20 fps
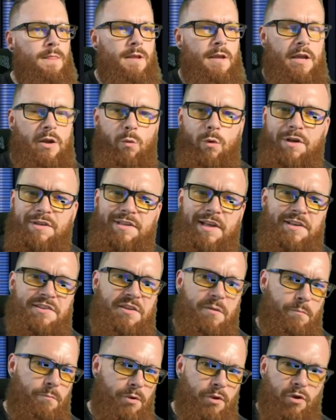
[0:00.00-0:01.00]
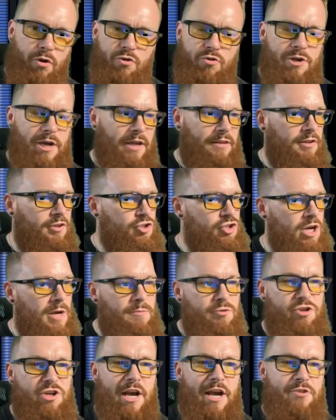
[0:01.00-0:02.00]
Anyways, that's the build. You got the jump
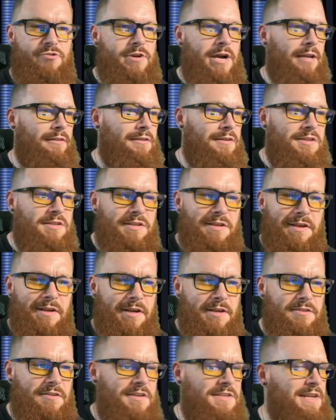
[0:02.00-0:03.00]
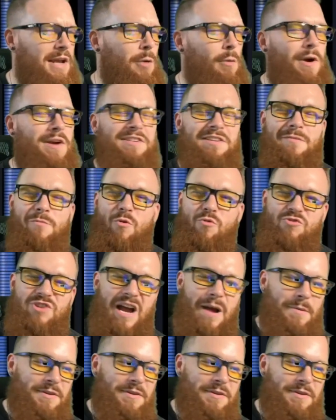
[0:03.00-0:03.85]
shot, you got the SIGs. Let's not waste any more time.